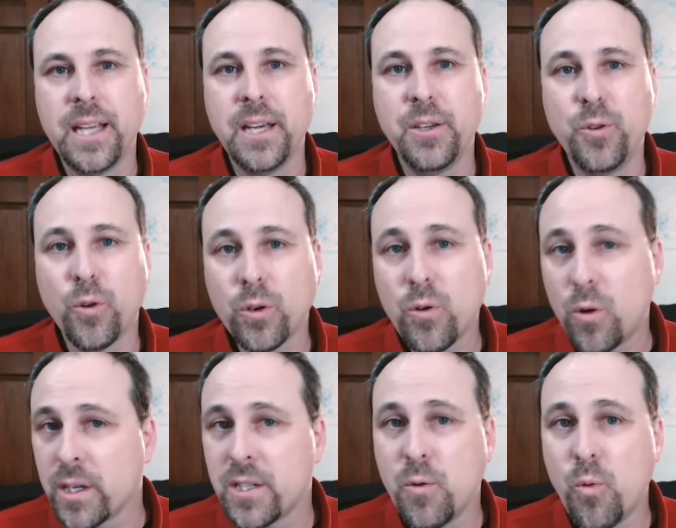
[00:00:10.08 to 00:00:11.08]
that you're
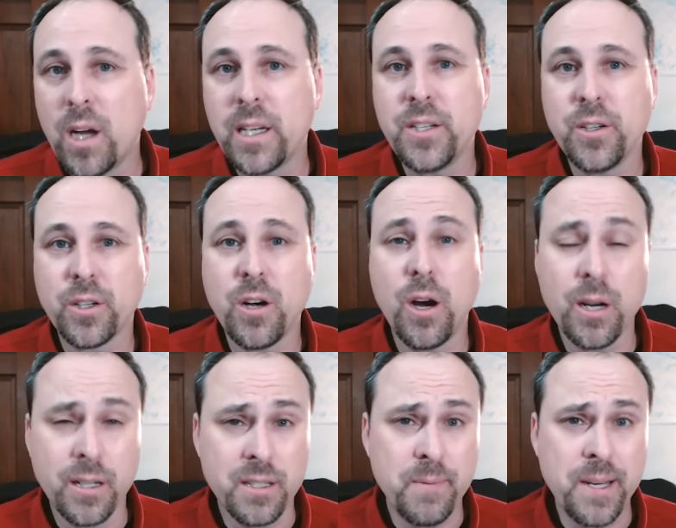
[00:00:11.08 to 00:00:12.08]
going to want in your
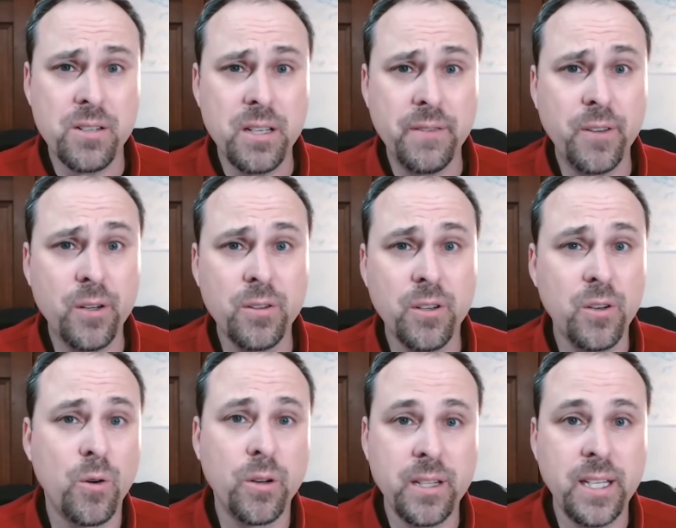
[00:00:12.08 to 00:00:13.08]
car, especially if you're in the
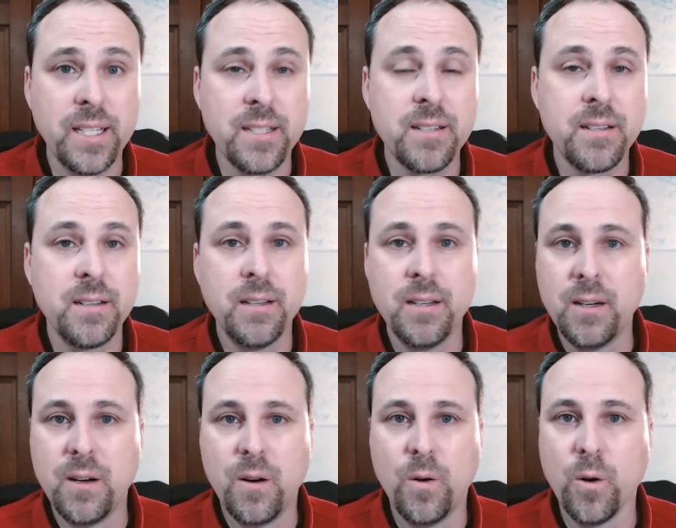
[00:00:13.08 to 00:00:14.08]
Northeast
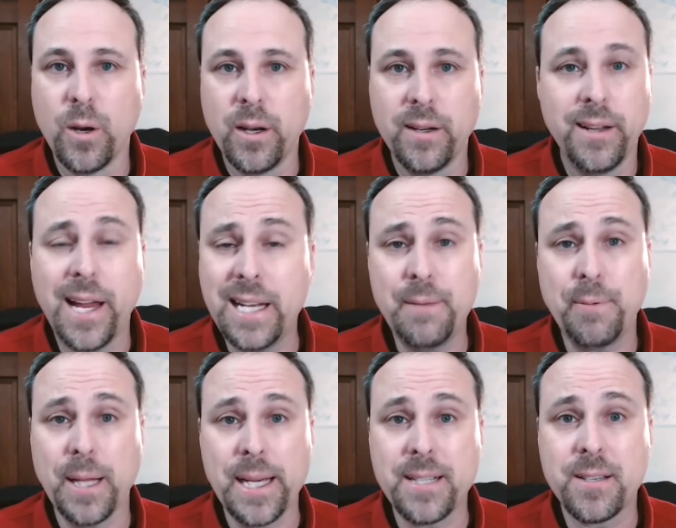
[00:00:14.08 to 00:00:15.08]
or any
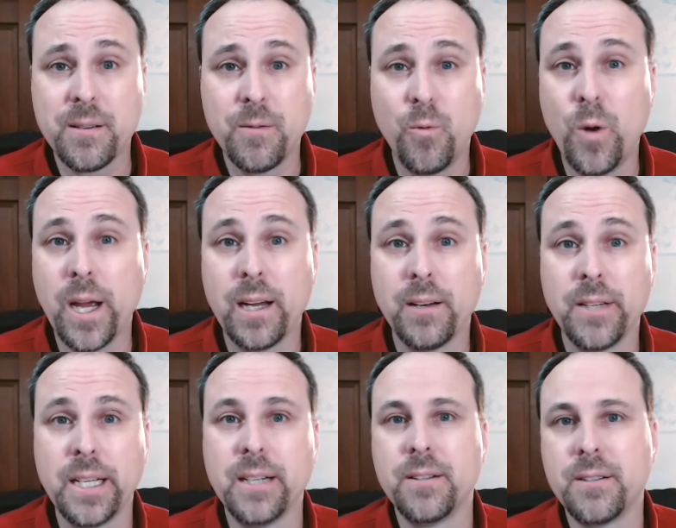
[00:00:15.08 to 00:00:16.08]
place where
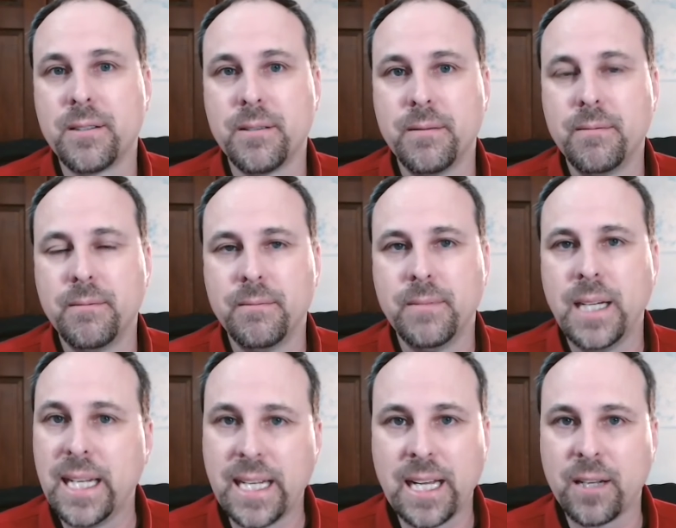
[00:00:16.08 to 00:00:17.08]
there's
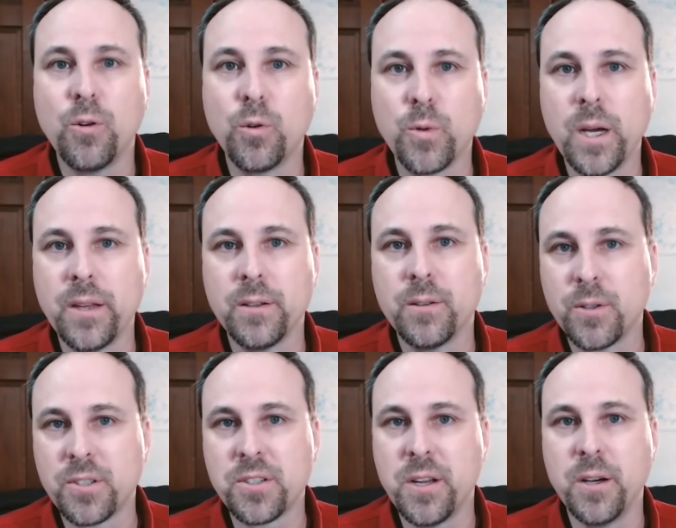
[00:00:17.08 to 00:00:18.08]
any kind of cold weather
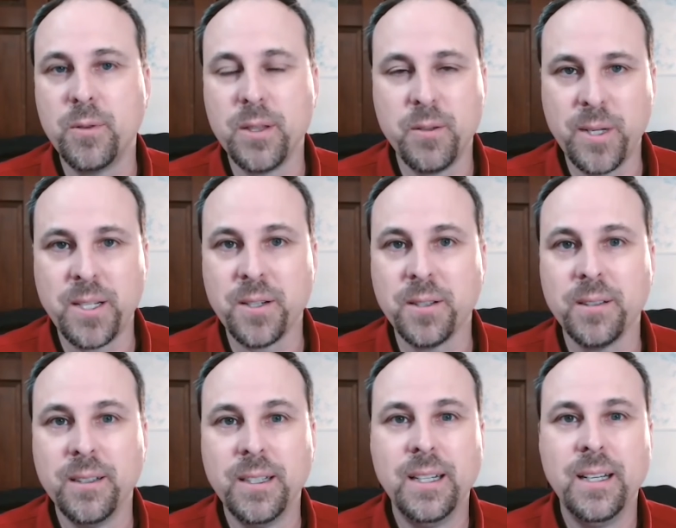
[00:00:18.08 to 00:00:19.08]
or snow in the winter,